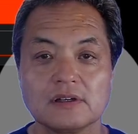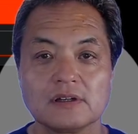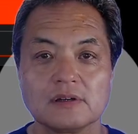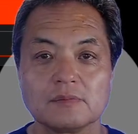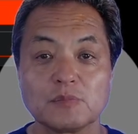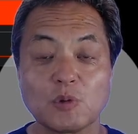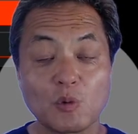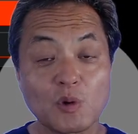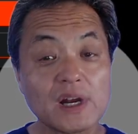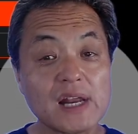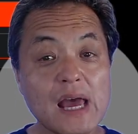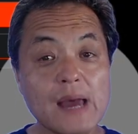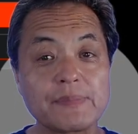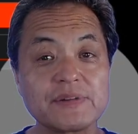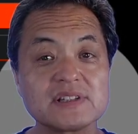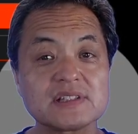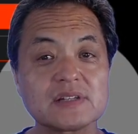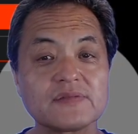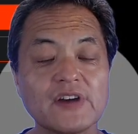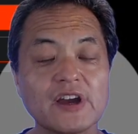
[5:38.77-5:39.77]
But what
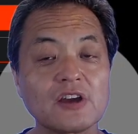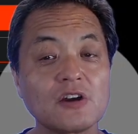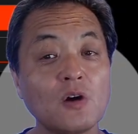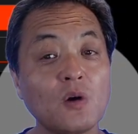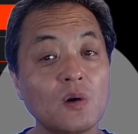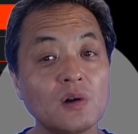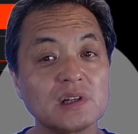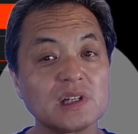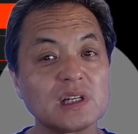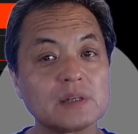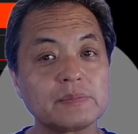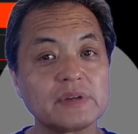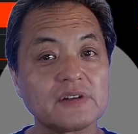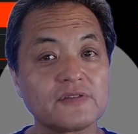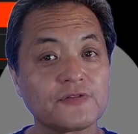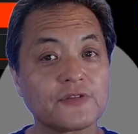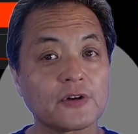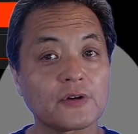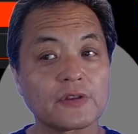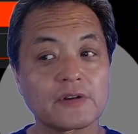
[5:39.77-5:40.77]
happens if I go a little bit
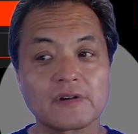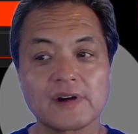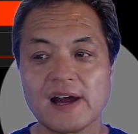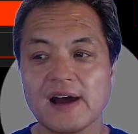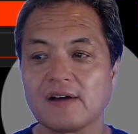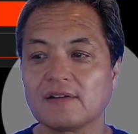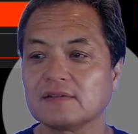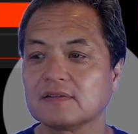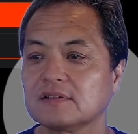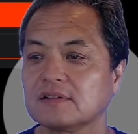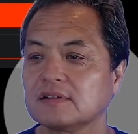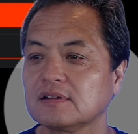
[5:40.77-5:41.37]
further out?